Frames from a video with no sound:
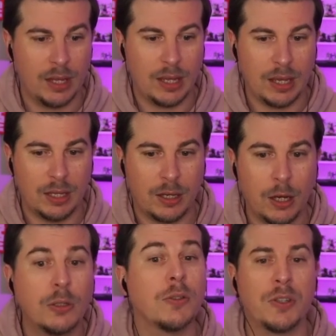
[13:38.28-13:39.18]
got... Oh,
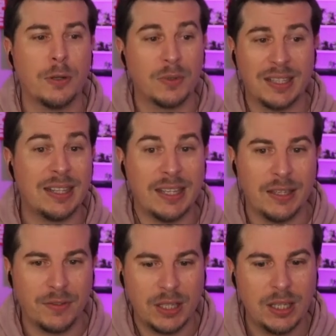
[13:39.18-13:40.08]
no, sorry, was it the
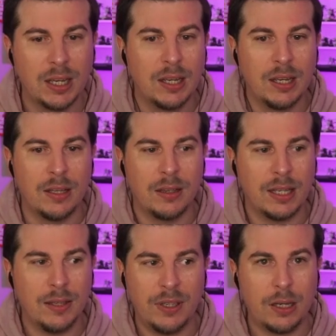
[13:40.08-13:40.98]
Eevee? The
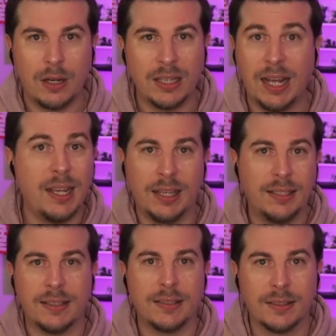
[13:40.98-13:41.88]
Eevee got
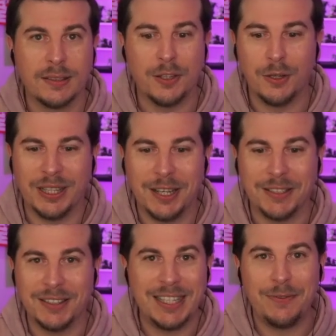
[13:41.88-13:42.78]
annihilated early
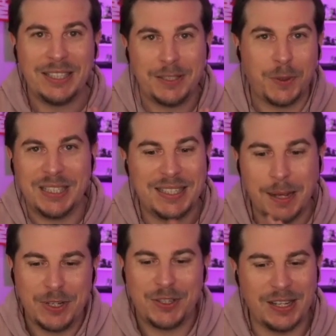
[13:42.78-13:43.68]
on. The Eevee did 20
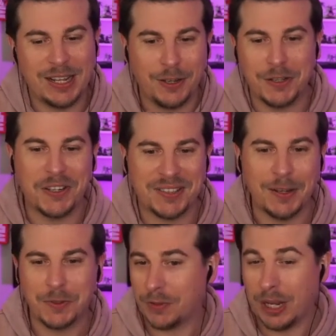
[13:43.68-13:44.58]
damage and got knocked out
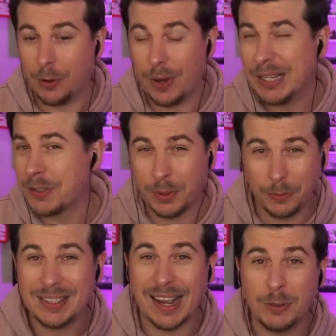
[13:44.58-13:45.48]
straight away. So we were
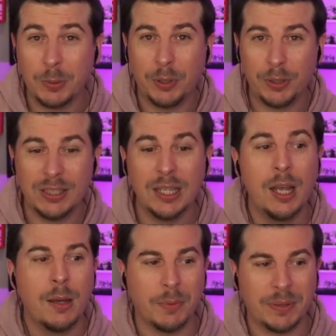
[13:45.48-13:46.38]
down a point.
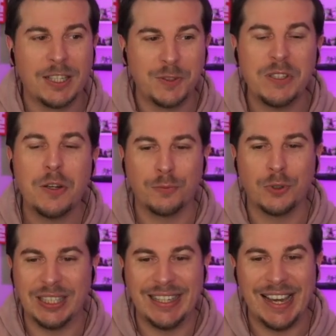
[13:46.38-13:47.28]
But because we don't run
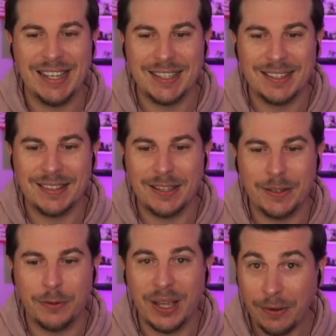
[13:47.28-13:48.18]
EX,
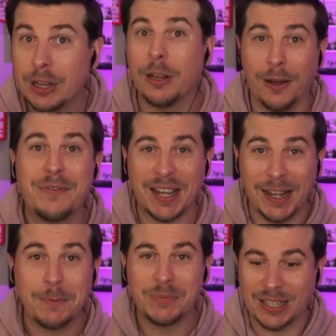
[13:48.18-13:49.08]
we have a lot of
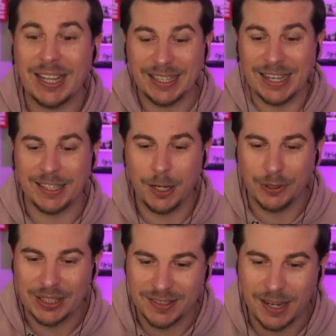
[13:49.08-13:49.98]
time to, like, get going
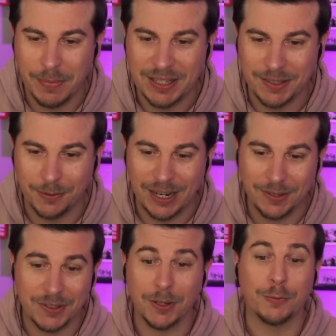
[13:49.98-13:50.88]
and start messing around.
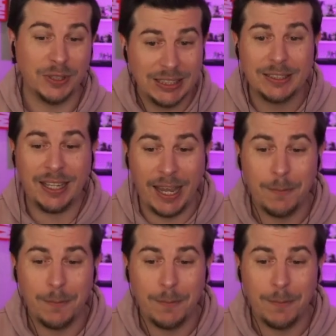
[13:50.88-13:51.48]
So, really good game